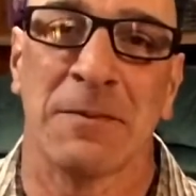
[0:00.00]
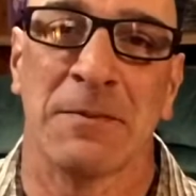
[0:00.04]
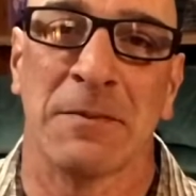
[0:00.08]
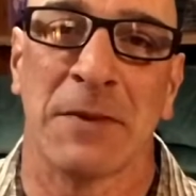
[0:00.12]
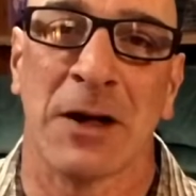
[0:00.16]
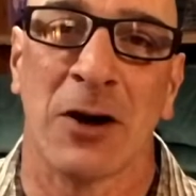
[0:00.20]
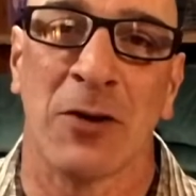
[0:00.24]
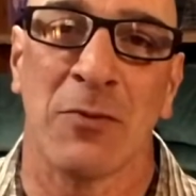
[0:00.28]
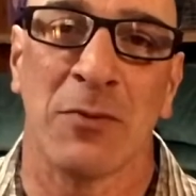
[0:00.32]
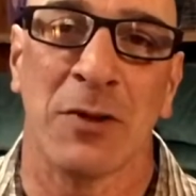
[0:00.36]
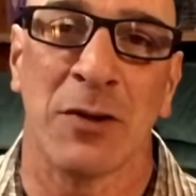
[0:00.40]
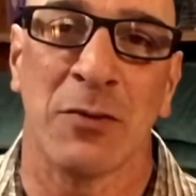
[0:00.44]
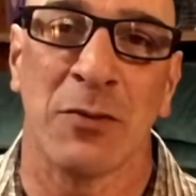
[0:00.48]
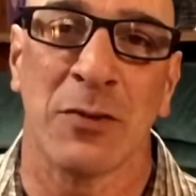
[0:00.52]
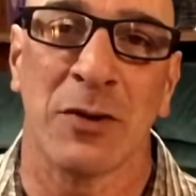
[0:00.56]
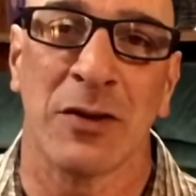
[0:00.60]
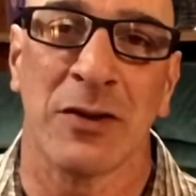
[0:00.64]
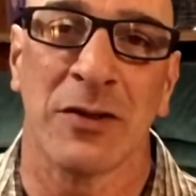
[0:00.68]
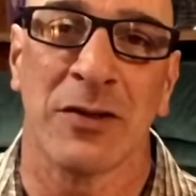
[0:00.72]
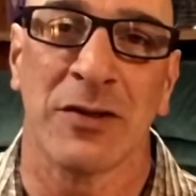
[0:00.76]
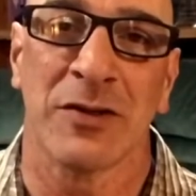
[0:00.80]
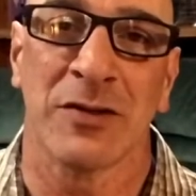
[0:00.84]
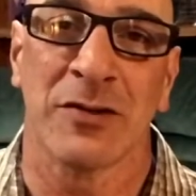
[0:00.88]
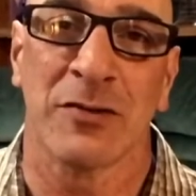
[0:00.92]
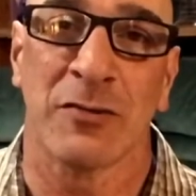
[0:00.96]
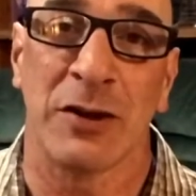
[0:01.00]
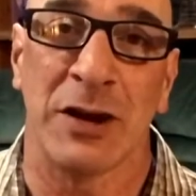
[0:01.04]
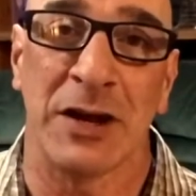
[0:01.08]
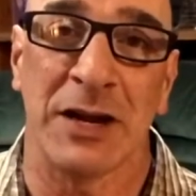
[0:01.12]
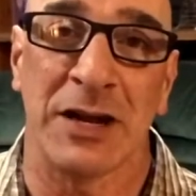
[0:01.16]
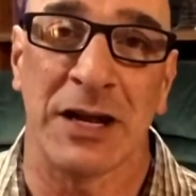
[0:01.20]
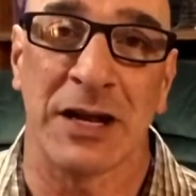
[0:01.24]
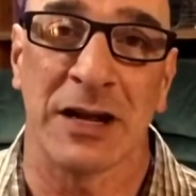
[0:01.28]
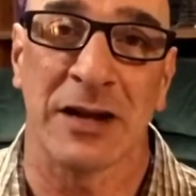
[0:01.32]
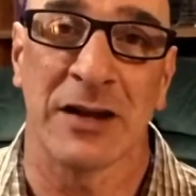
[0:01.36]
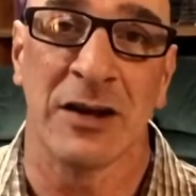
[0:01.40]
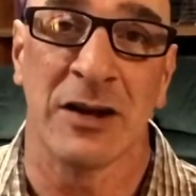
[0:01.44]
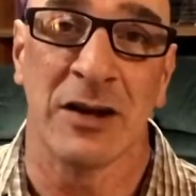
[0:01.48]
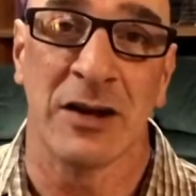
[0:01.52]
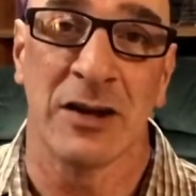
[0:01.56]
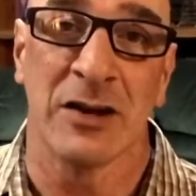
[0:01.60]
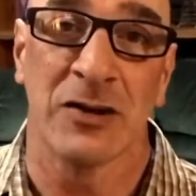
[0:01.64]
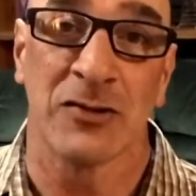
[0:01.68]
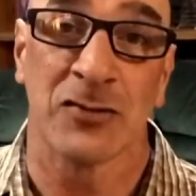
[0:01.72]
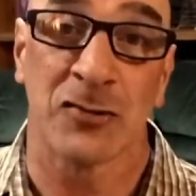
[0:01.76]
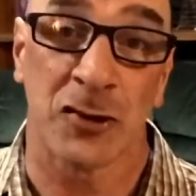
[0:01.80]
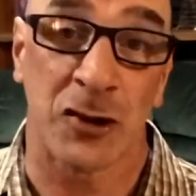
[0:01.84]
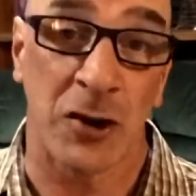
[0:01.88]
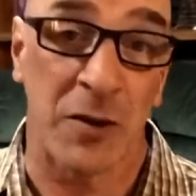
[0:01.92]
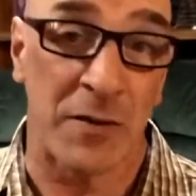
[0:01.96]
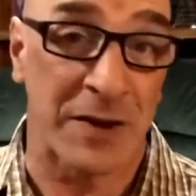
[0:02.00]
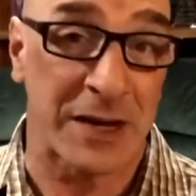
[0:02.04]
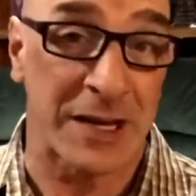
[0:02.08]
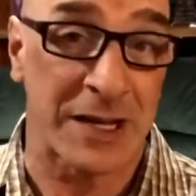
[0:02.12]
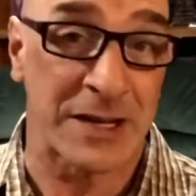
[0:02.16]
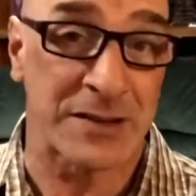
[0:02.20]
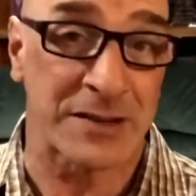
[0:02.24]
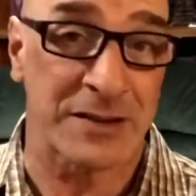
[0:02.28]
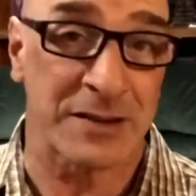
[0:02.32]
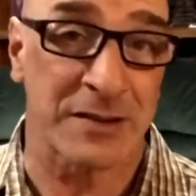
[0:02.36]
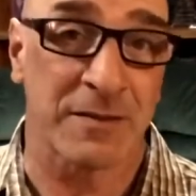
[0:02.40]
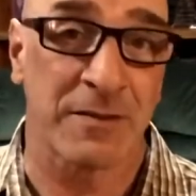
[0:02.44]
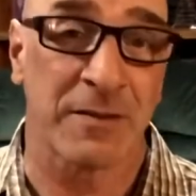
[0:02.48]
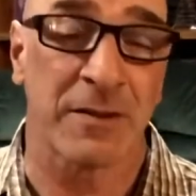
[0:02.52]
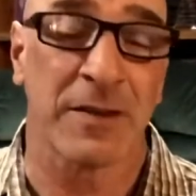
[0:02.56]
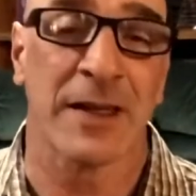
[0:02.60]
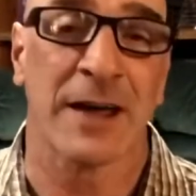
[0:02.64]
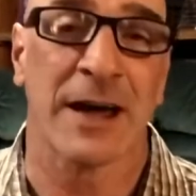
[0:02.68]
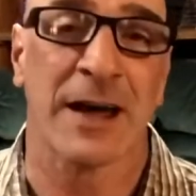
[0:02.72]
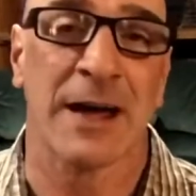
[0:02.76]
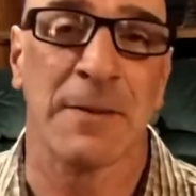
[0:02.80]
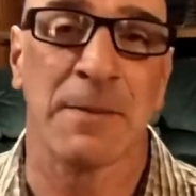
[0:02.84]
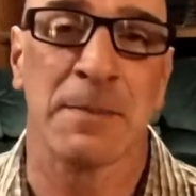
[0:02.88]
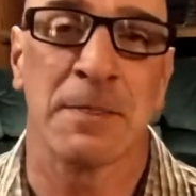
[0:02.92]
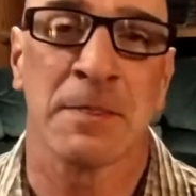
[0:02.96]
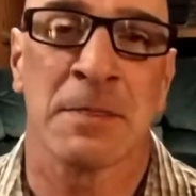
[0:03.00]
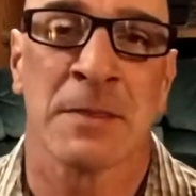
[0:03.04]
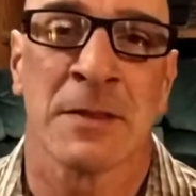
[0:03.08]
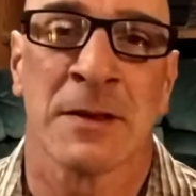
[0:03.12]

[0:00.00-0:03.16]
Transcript: helped me with creating certificates for that,